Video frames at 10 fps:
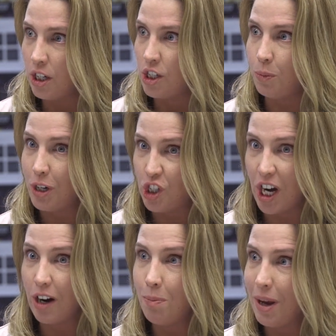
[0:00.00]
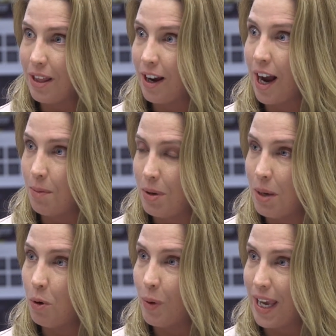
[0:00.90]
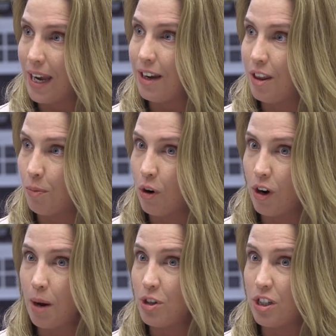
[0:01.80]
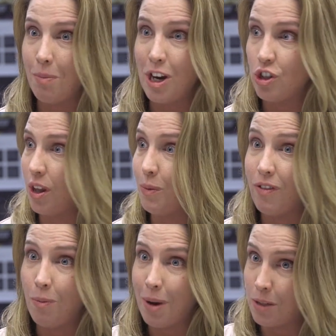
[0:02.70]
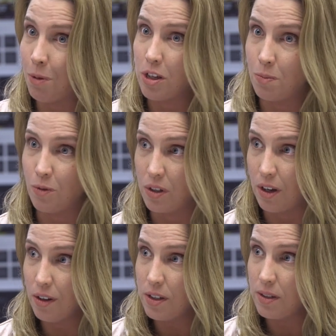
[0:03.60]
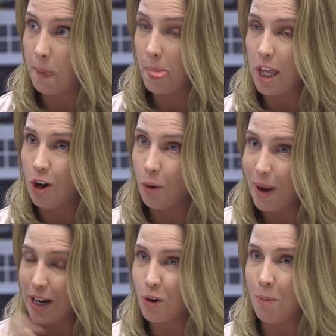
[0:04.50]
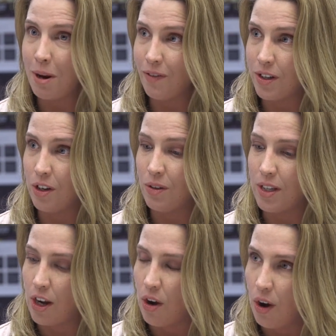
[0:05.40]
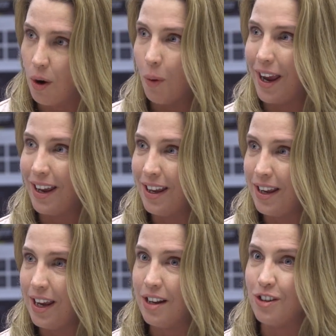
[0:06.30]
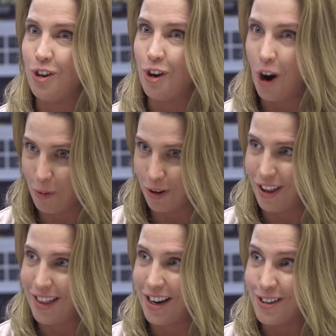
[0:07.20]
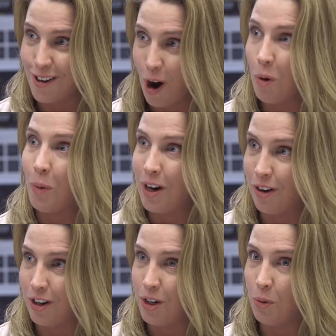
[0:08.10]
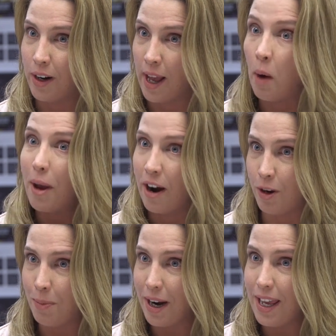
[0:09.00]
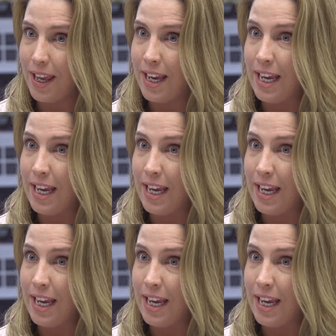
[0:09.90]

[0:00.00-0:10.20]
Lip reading: Should we cherry pick the kind of people we get into the program just to make sure that we have the best possible results? You go back to our manifesto and you say, no way, it is not worth it. That is not what we're here to do. We're going to help everybody.